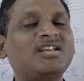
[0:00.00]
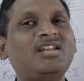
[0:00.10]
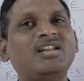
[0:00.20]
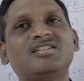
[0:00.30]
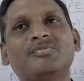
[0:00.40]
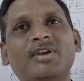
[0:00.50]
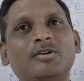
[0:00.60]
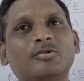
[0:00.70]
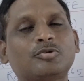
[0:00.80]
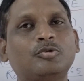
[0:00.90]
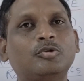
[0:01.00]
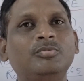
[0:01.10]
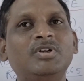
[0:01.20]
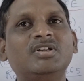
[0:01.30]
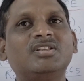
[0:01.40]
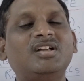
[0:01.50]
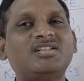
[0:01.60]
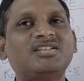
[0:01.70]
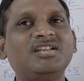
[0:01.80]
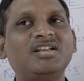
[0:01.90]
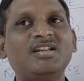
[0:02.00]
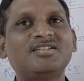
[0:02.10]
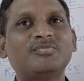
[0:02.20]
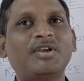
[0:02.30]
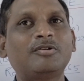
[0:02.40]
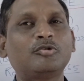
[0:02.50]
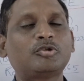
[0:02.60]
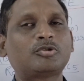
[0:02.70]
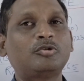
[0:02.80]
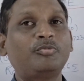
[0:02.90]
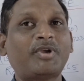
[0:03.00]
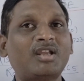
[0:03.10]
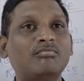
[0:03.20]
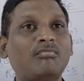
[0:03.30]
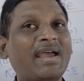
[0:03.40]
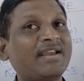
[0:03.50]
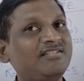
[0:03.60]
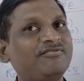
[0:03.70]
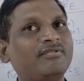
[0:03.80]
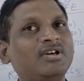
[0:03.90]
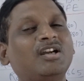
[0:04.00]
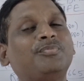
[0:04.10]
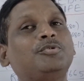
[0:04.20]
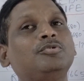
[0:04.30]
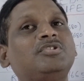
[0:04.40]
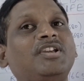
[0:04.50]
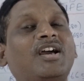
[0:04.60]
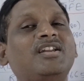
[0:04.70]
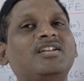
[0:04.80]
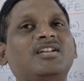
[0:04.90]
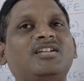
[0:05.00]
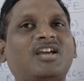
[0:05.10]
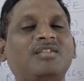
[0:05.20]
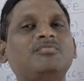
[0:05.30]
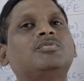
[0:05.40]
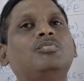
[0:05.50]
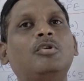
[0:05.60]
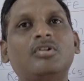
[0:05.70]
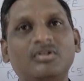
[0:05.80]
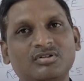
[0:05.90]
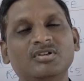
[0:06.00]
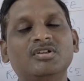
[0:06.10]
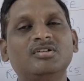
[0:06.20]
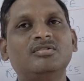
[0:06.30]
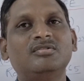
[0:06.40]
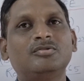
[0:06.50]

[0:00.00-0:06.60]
a single lens microscope. That single lens microscope can magnify up to 300 times more.